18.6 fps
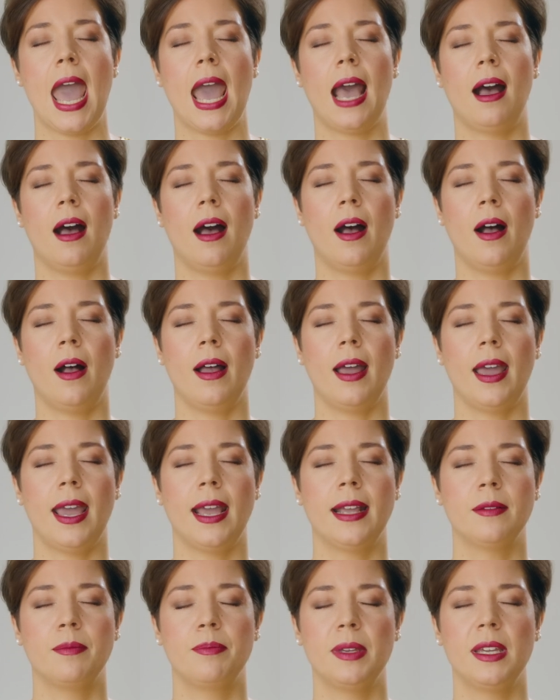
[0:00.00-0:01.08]

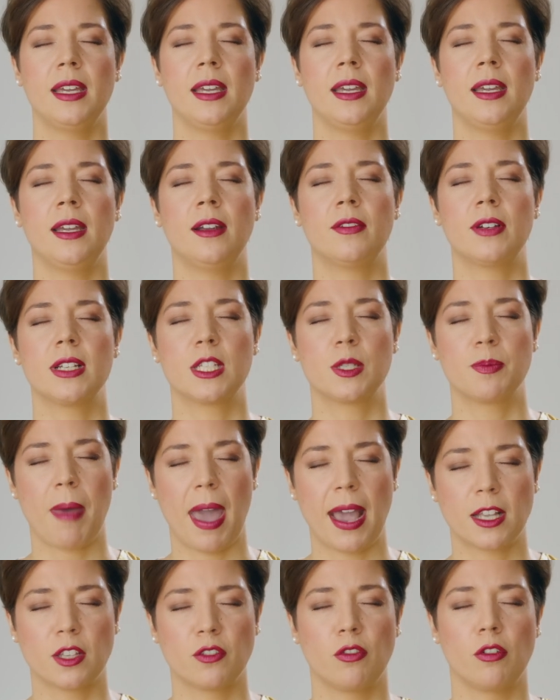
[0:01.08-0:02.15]
And be
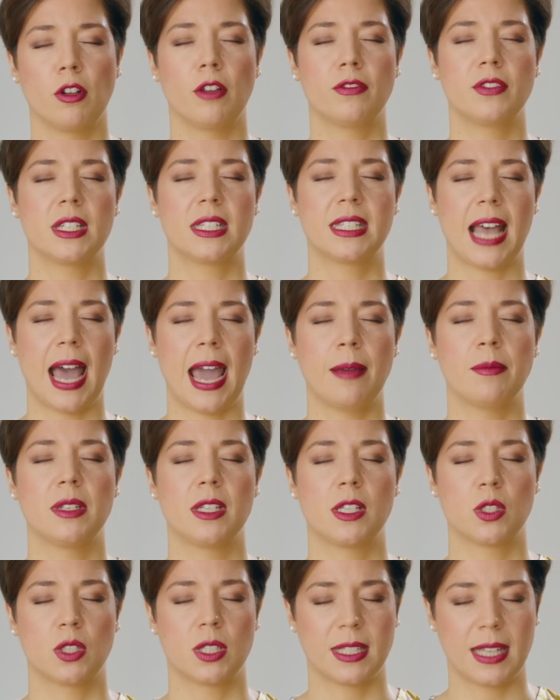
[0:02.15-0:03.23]
respectful of the time
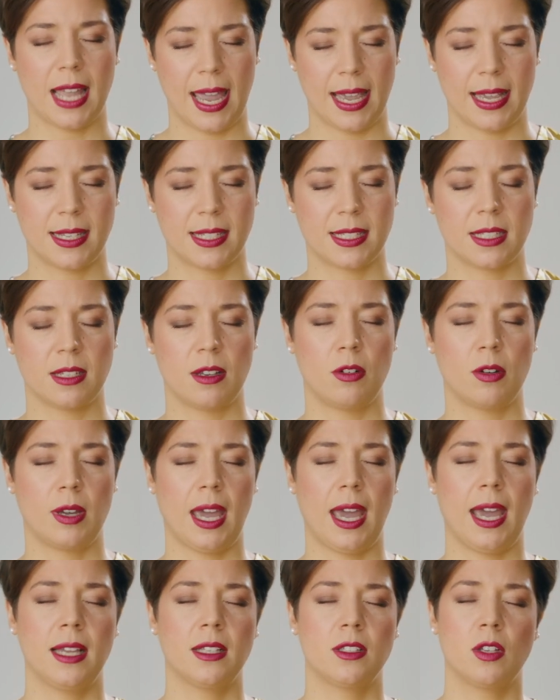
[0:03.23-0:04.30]
this takes, okay?